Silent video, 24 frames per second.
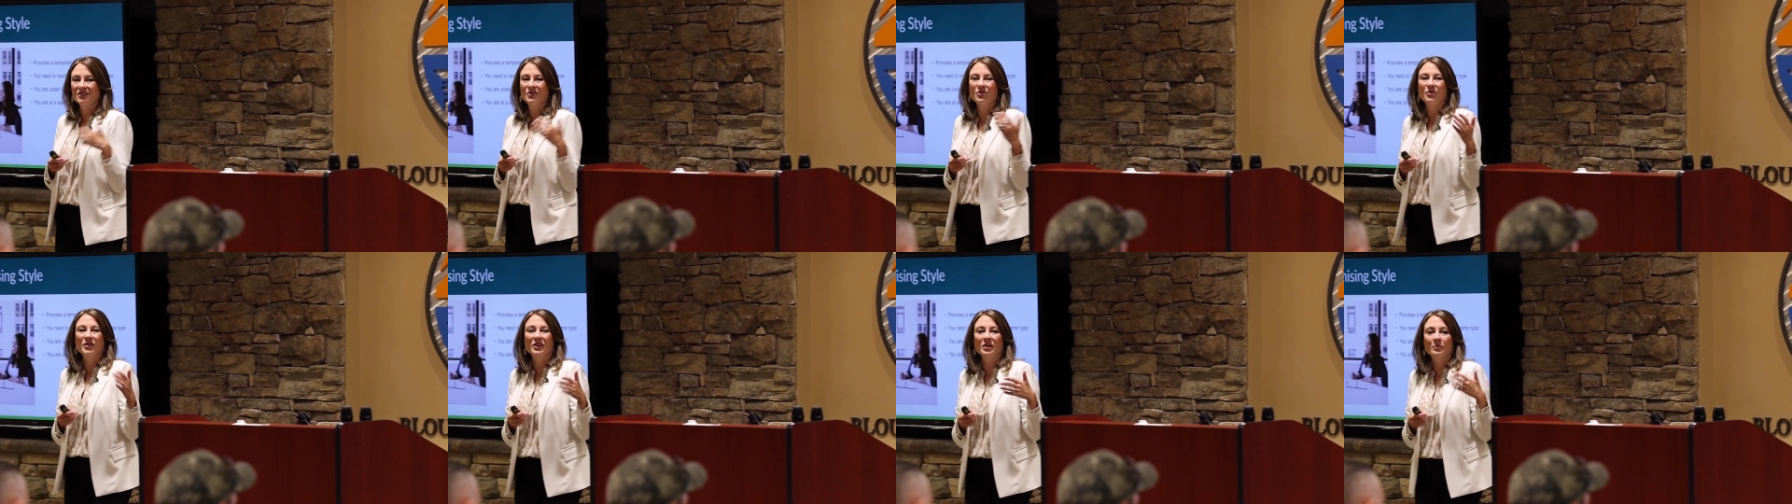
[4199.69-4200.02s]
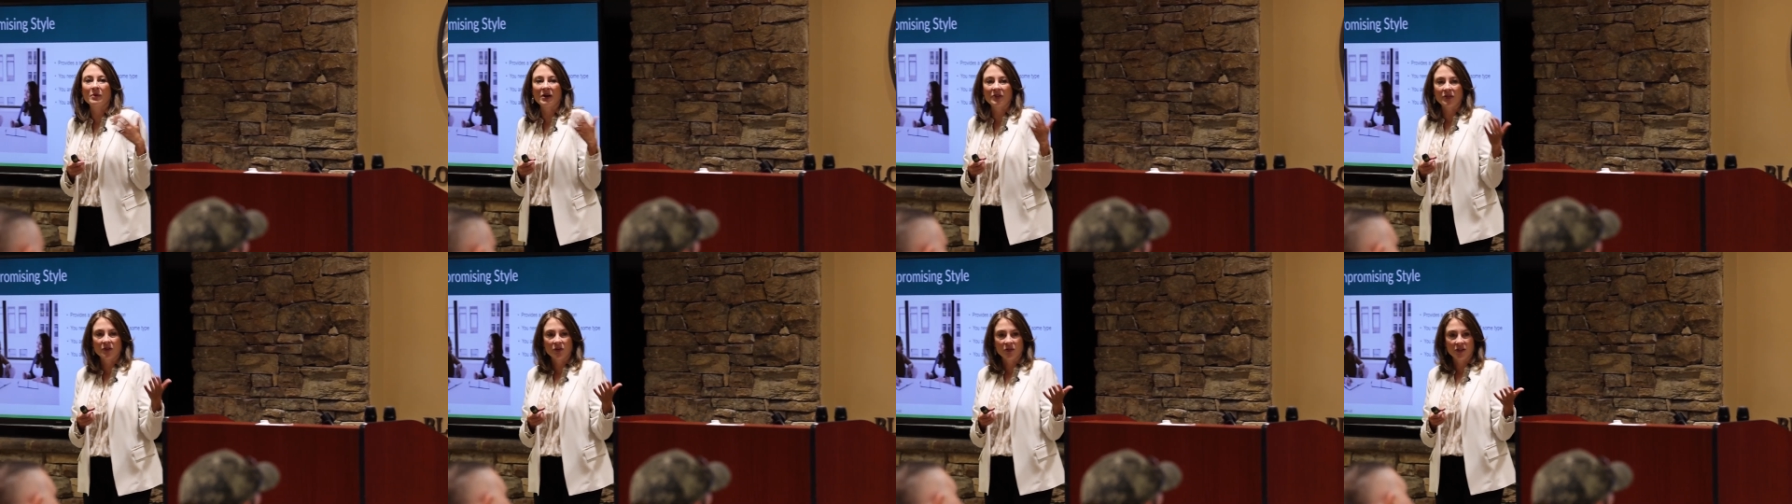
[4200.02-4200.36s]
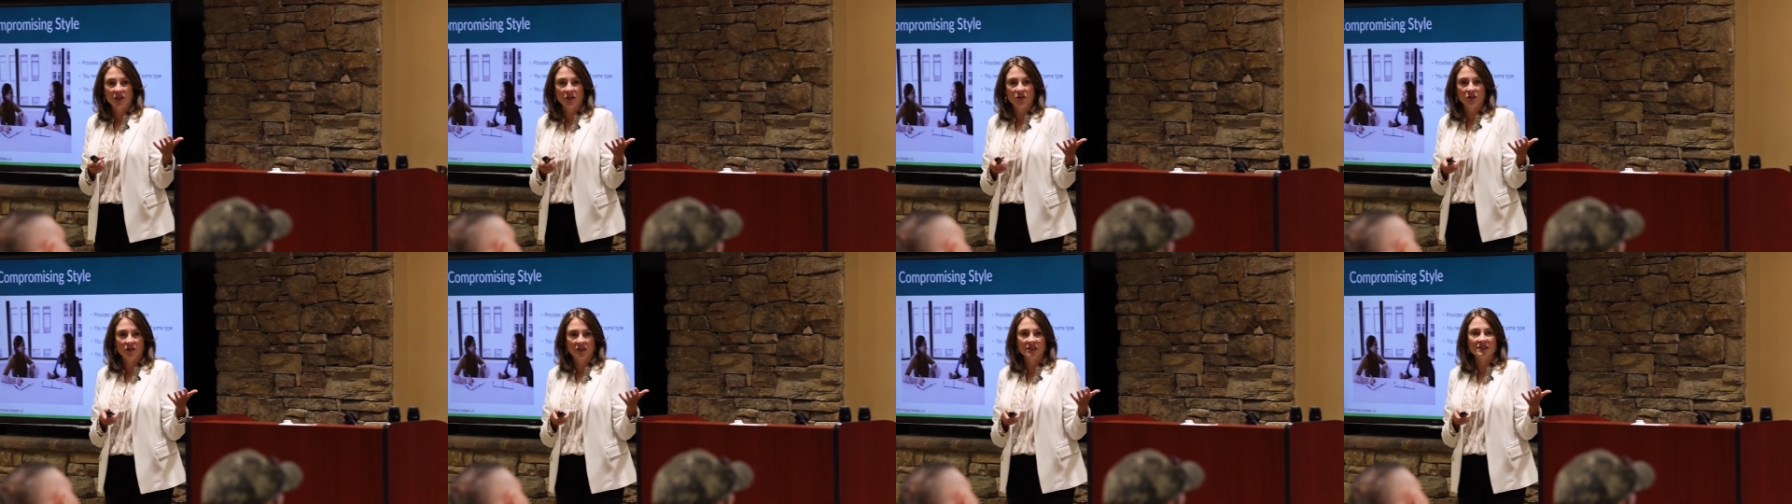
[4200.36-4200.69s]
You think about the
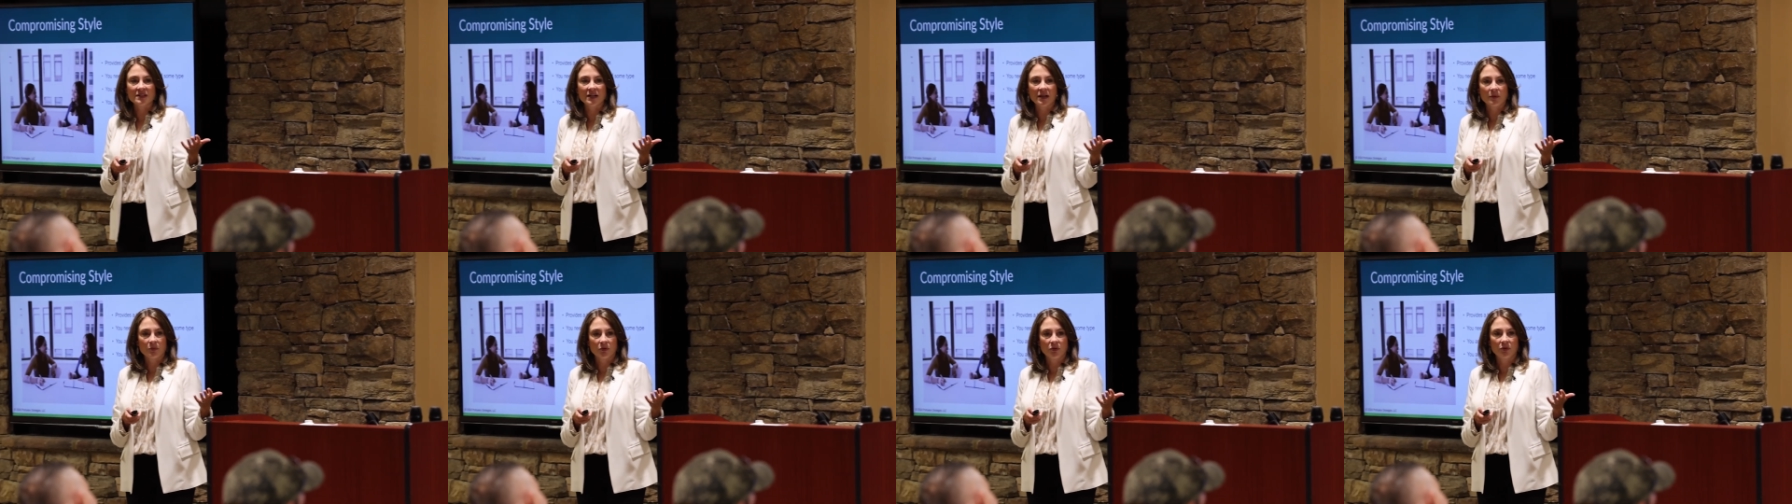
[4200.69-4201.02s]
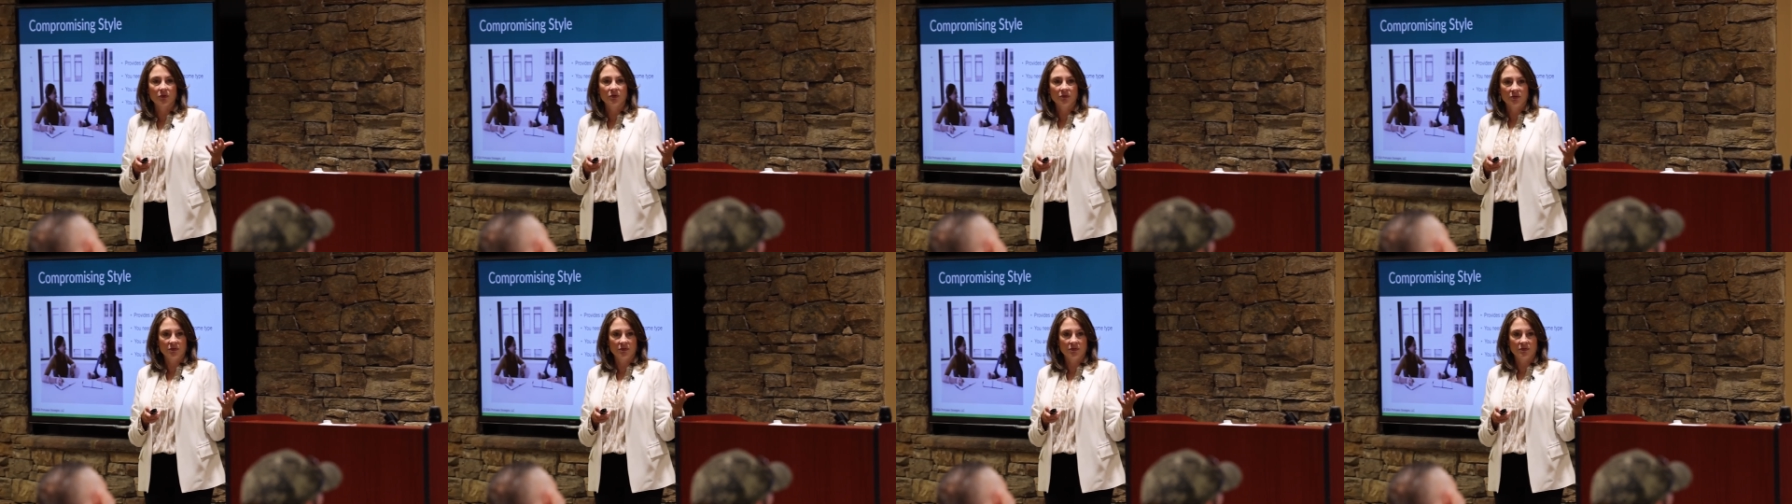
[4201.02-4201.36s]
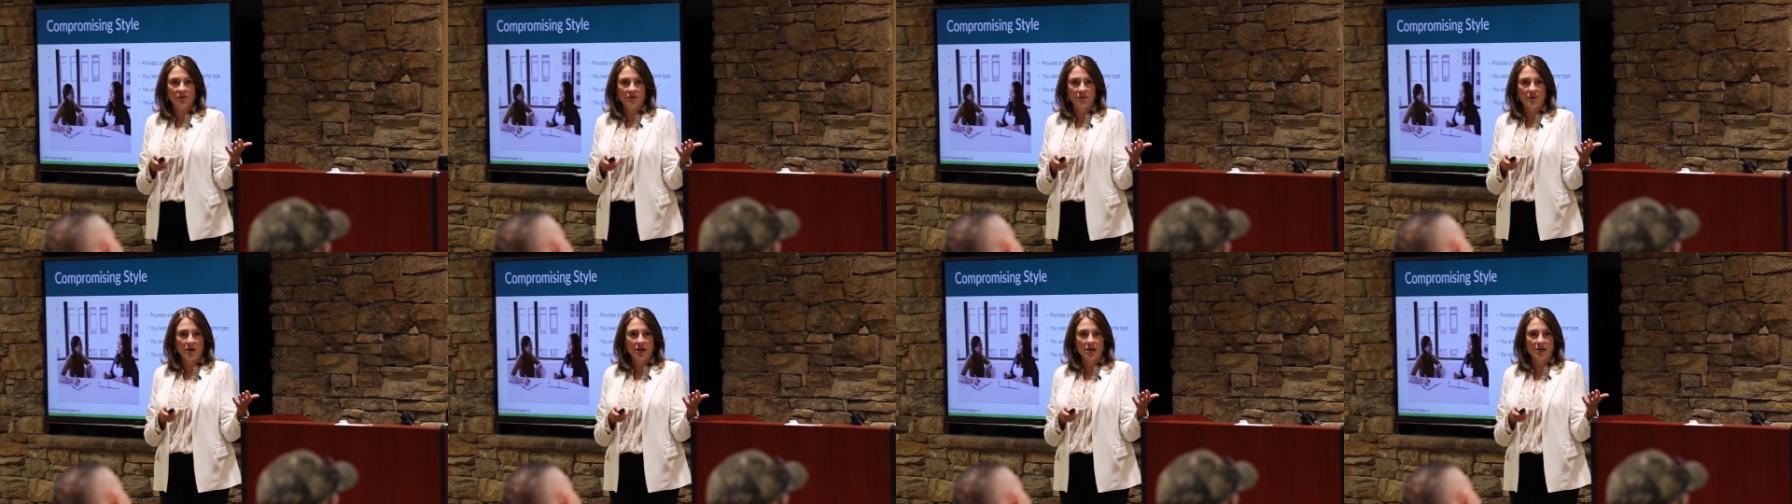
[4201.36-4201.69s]
legal example,
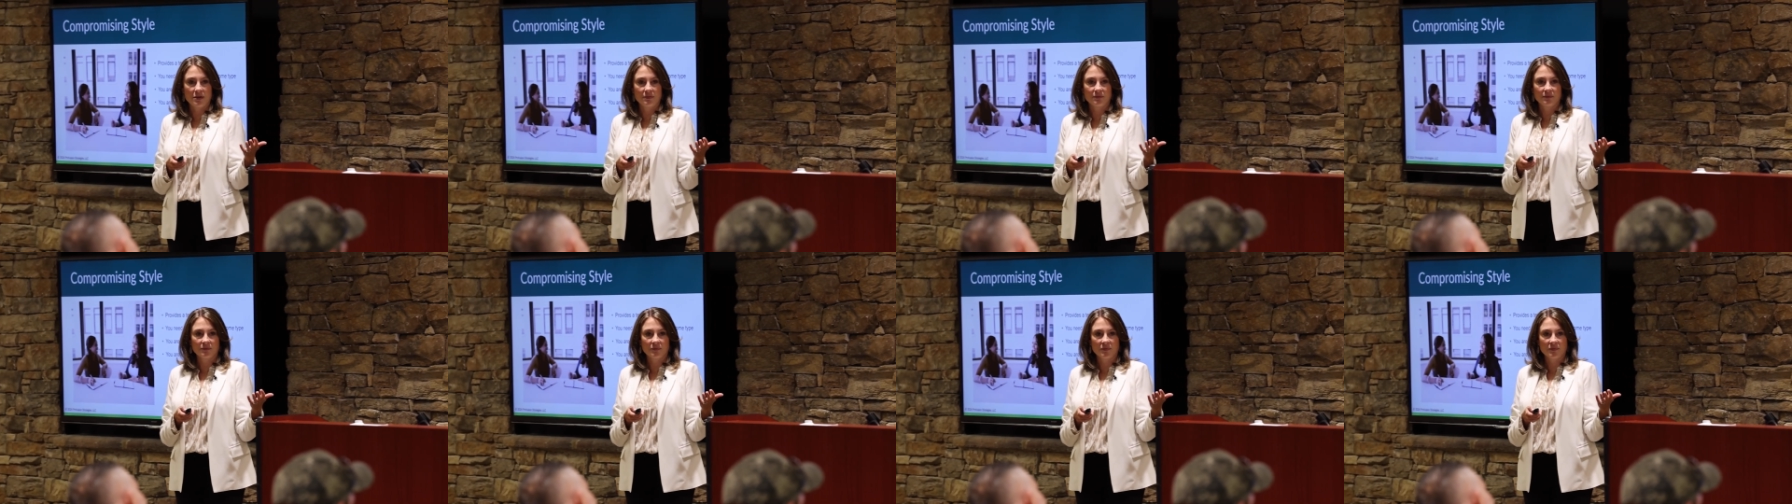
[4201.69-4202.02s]
right?